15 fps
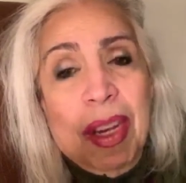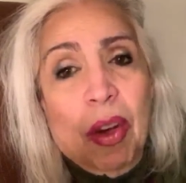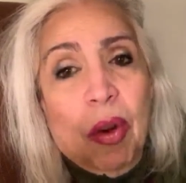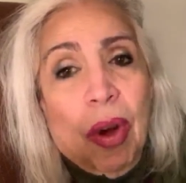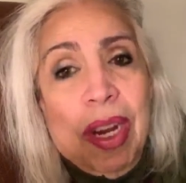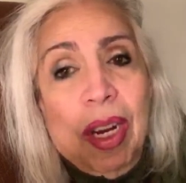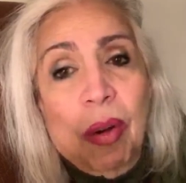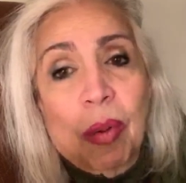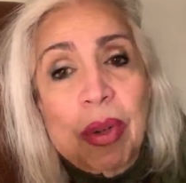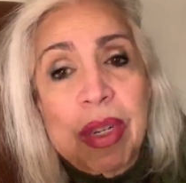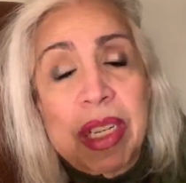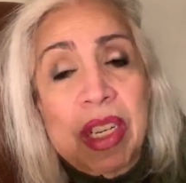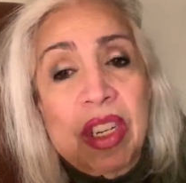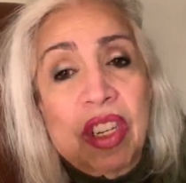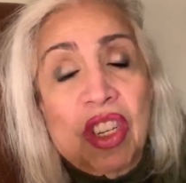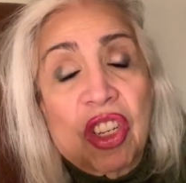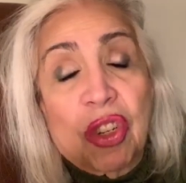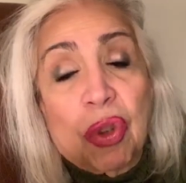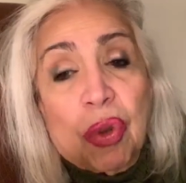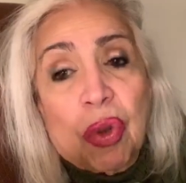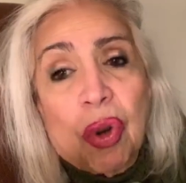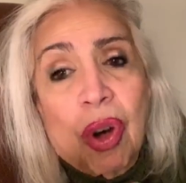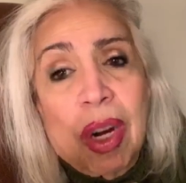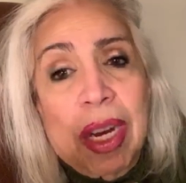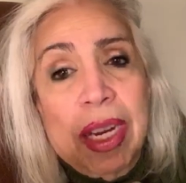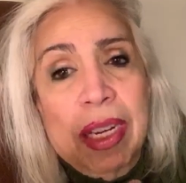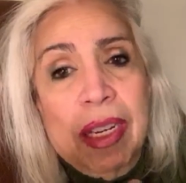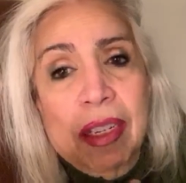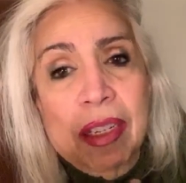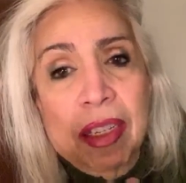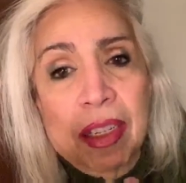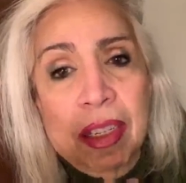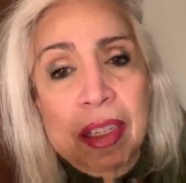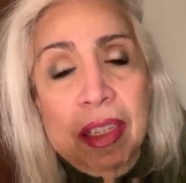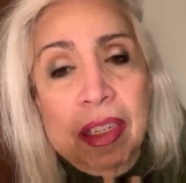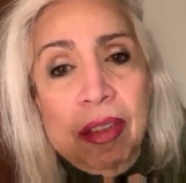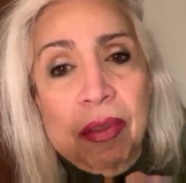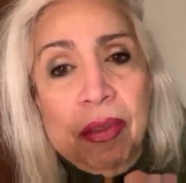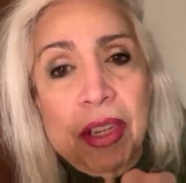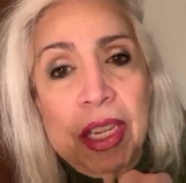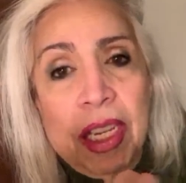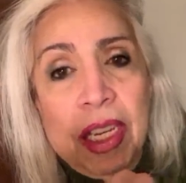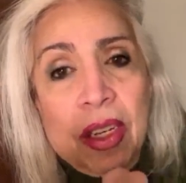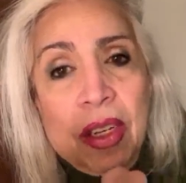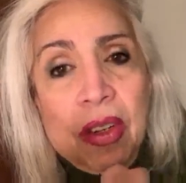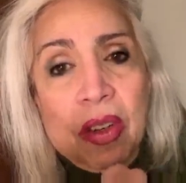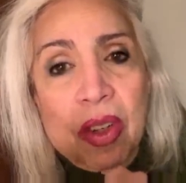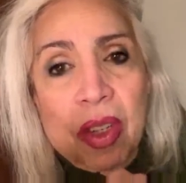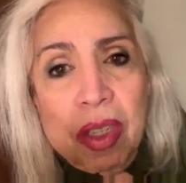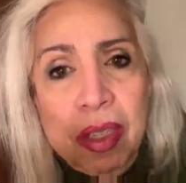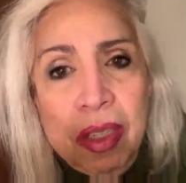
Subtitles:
credit was destroyed for years.